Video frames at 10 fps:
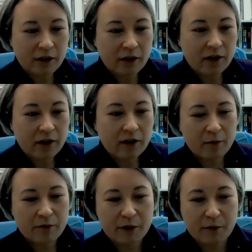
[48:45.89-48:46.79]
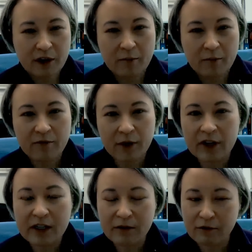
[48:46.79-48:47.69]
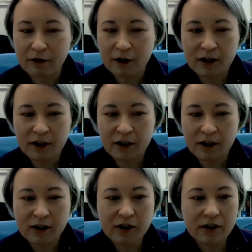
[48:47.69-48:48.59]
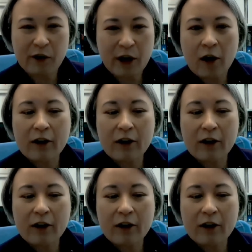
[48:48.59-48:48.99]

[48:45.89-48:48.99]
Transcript: to become very different than we are.